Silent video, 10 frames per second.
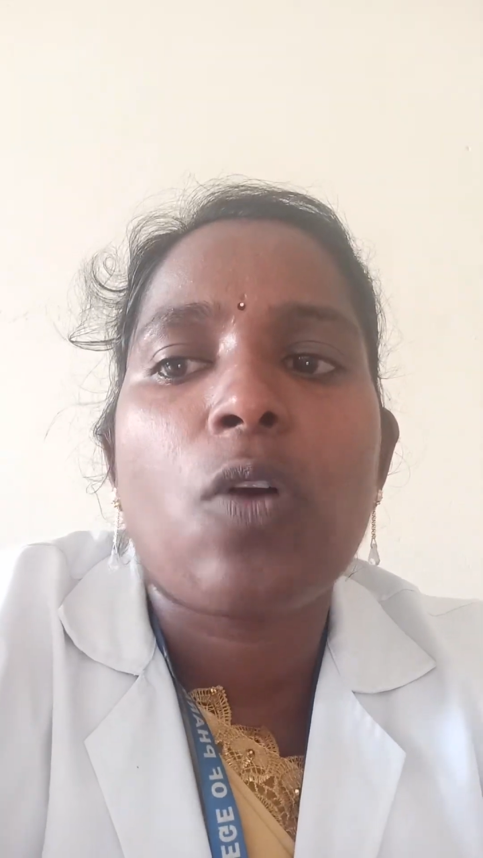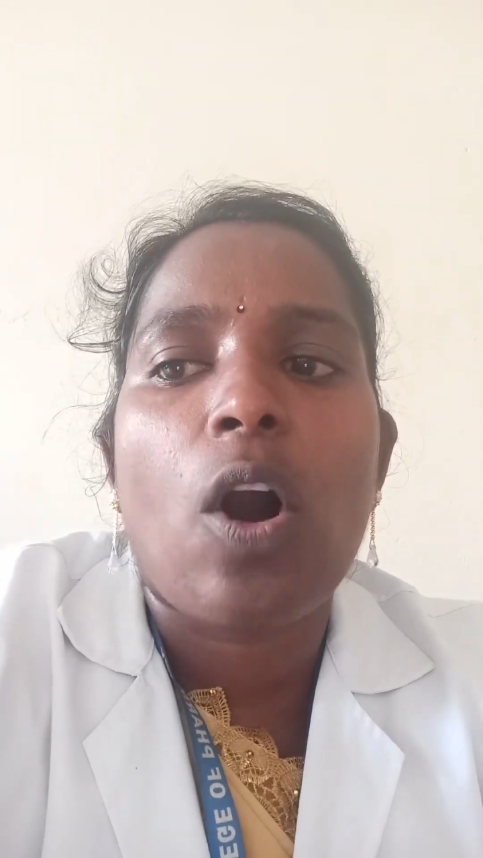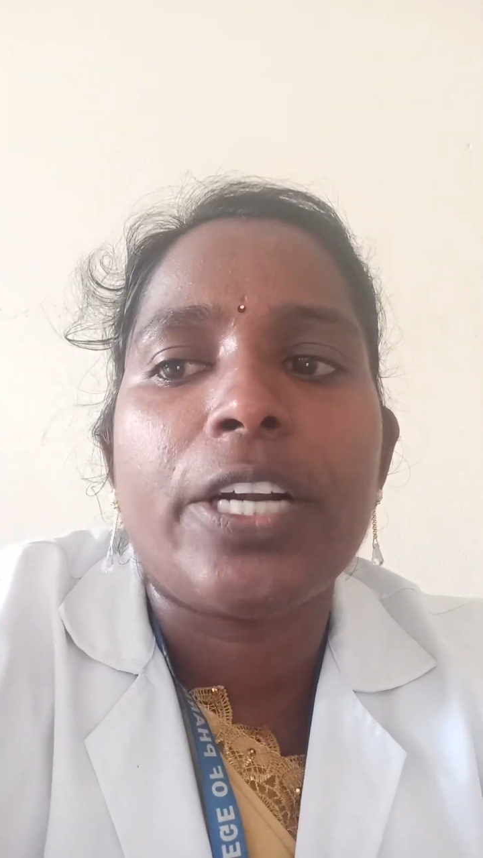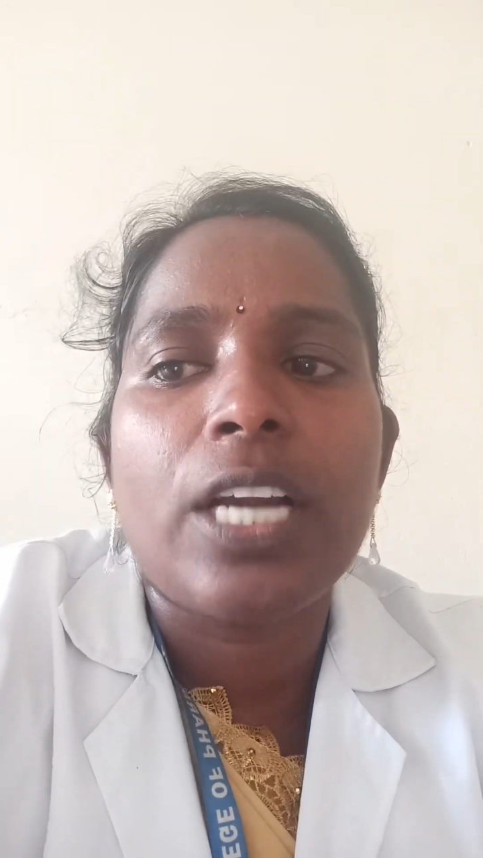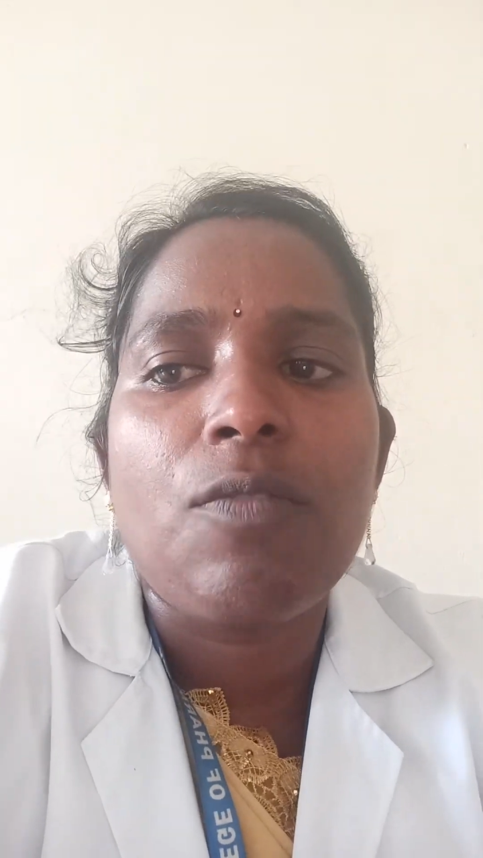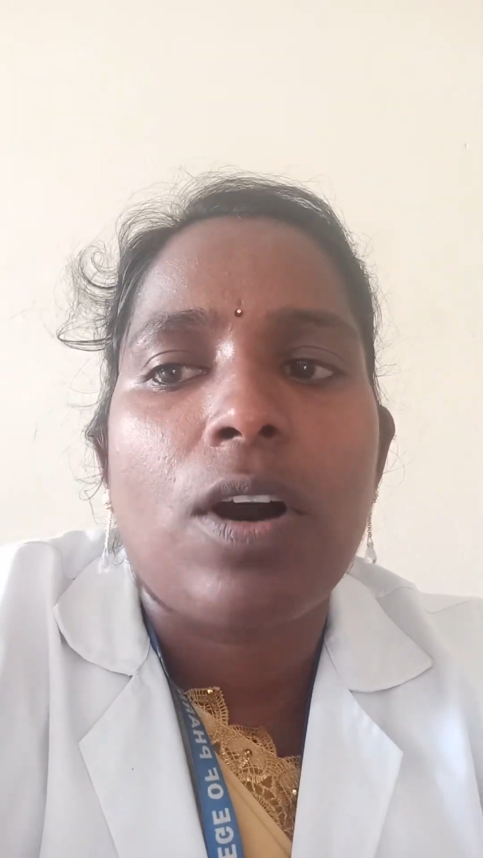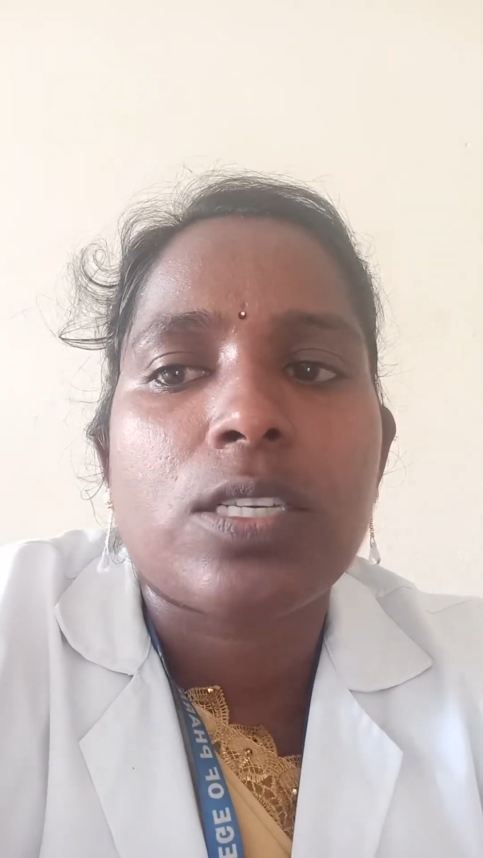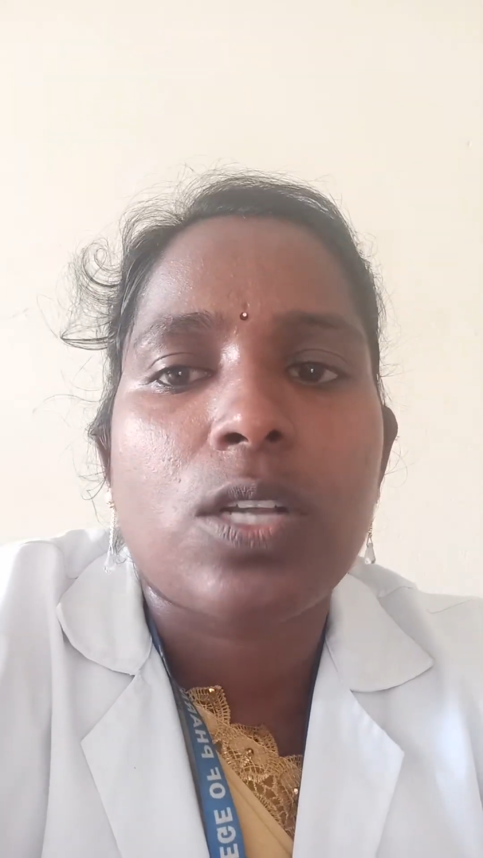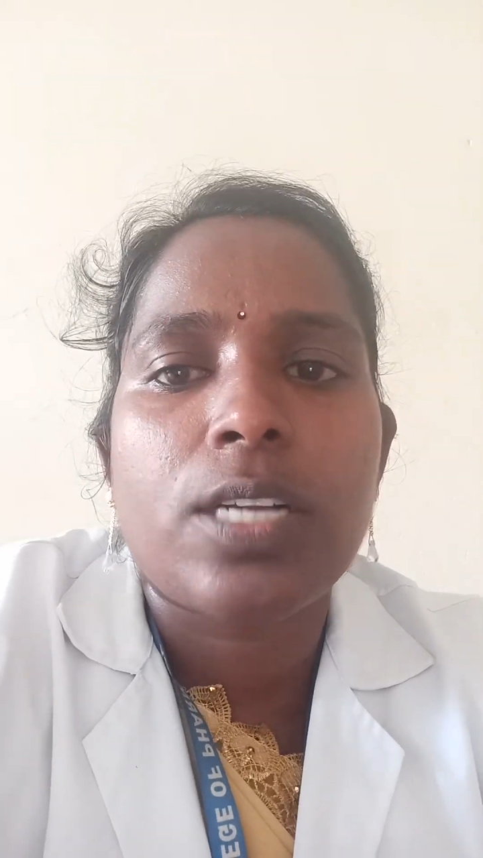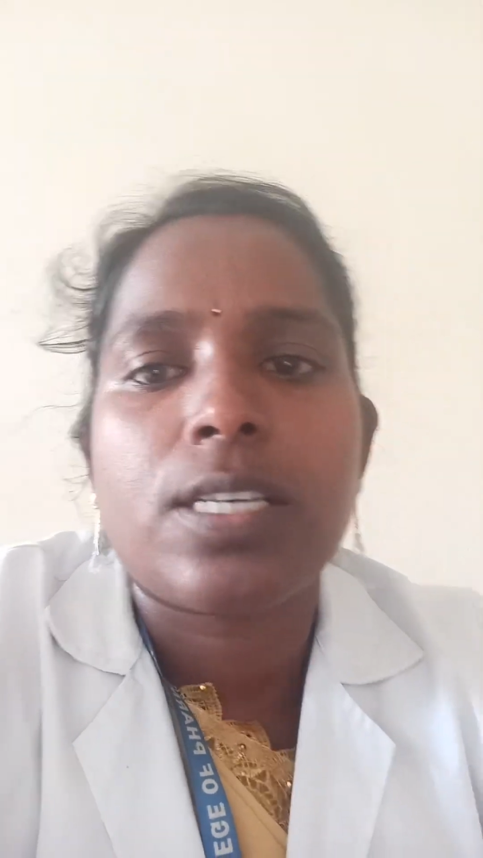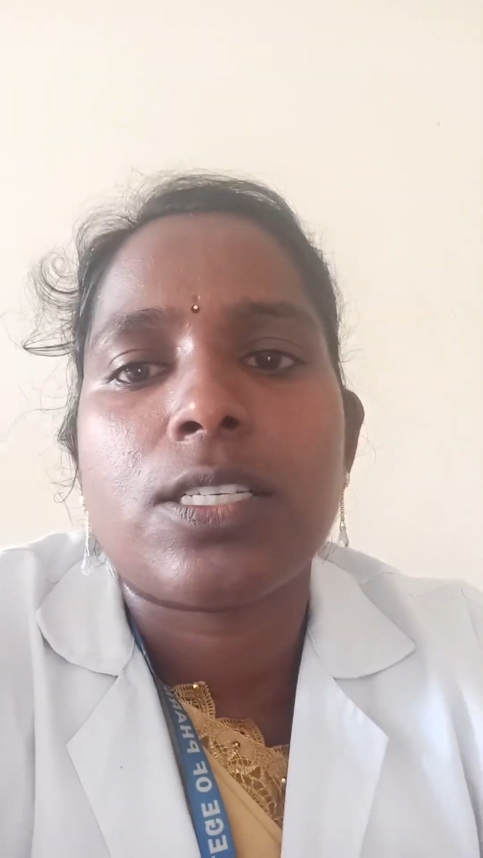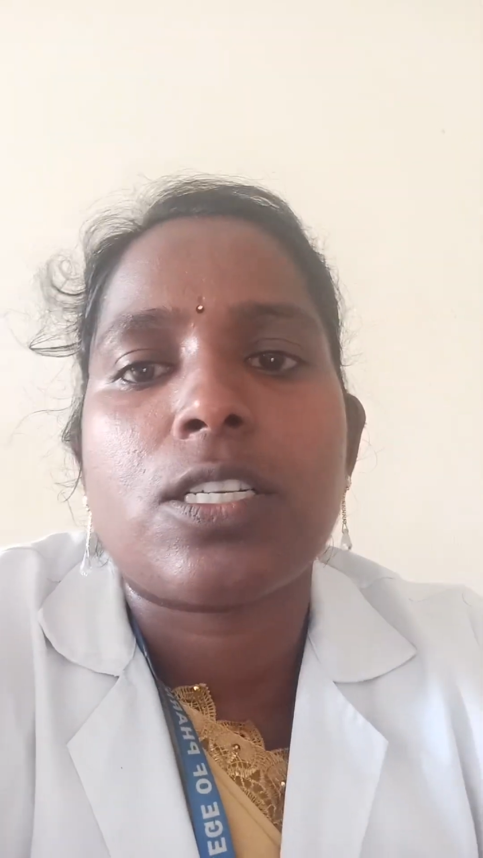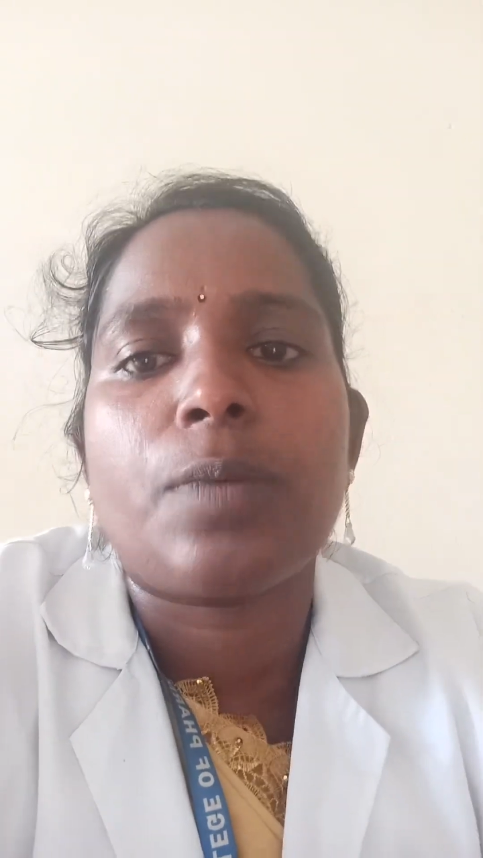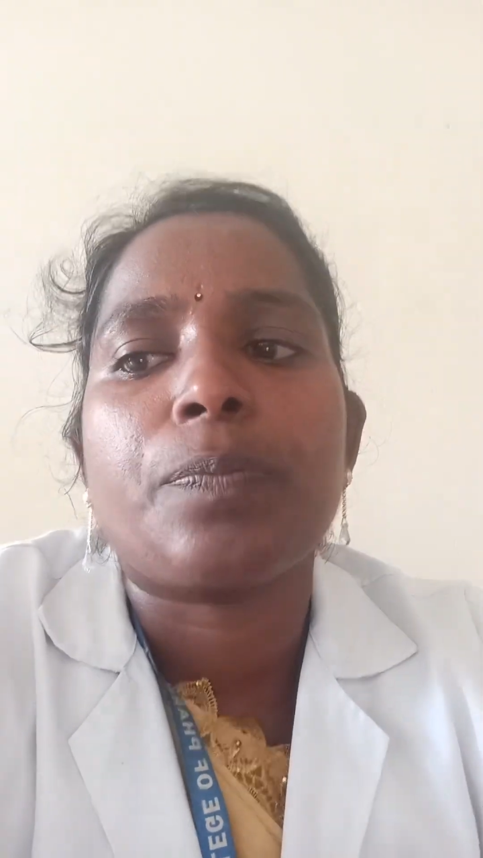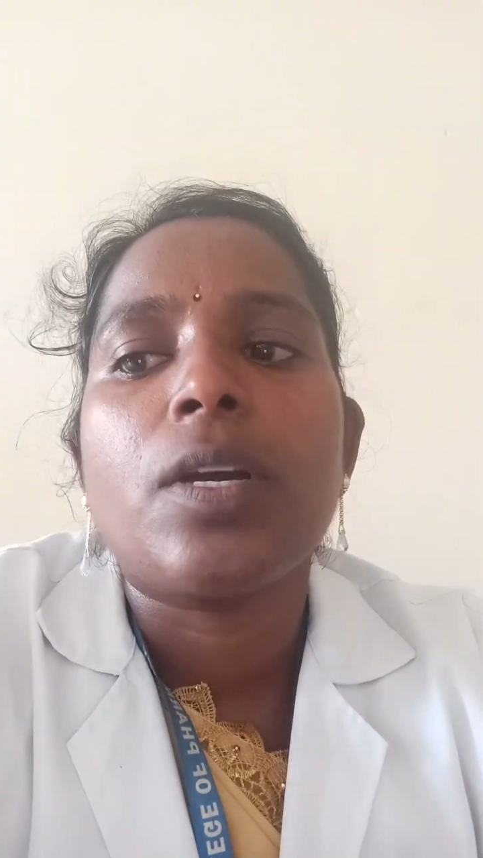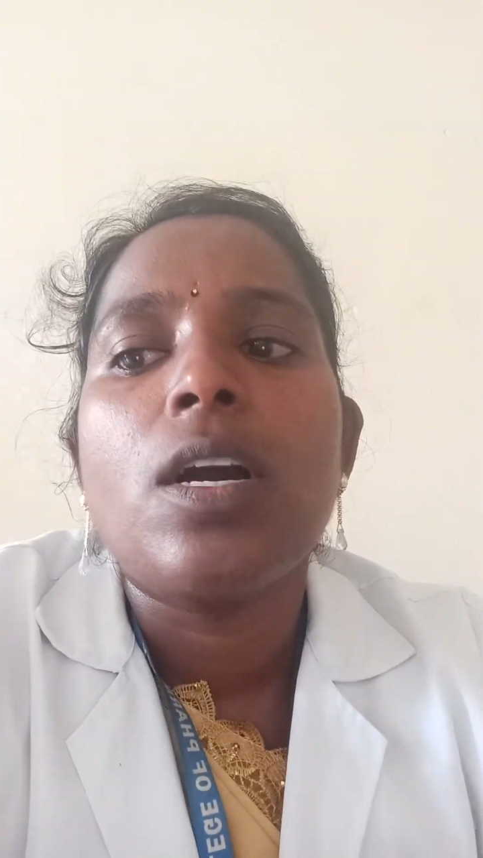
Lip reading: cardiovascular system.